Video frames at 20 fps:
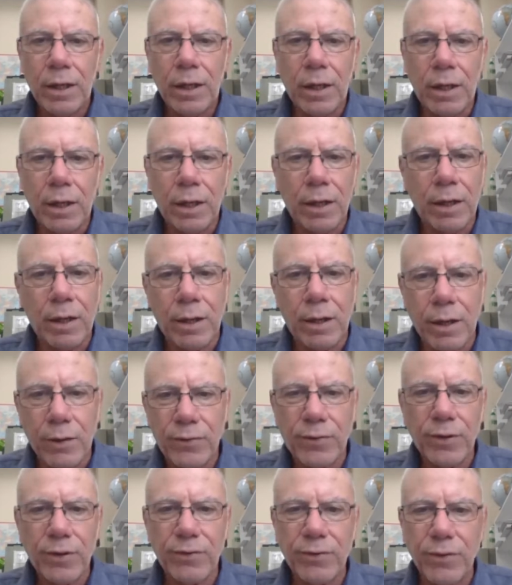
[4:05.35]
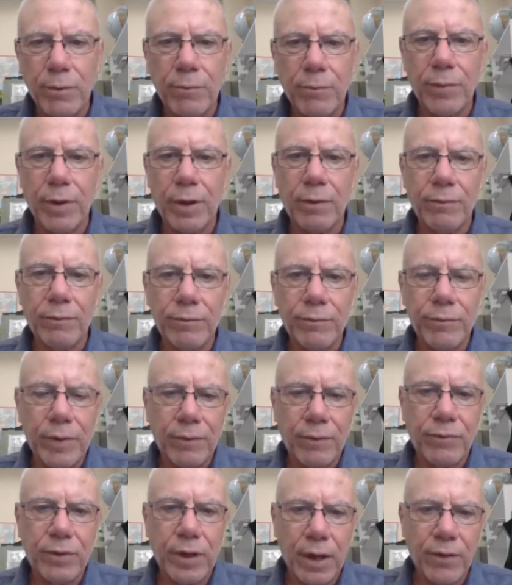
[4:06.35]
a system of
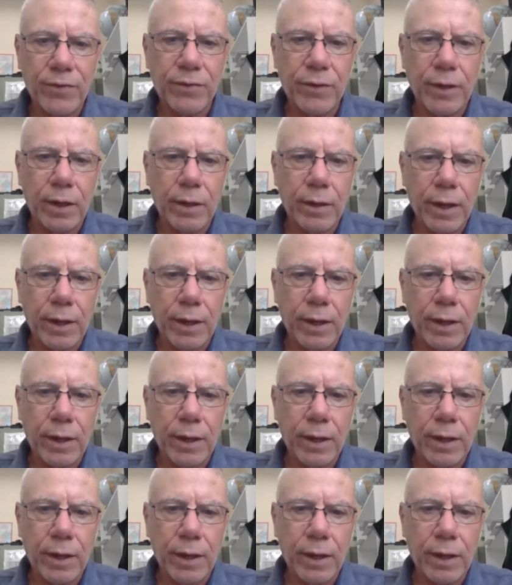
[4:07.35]
testing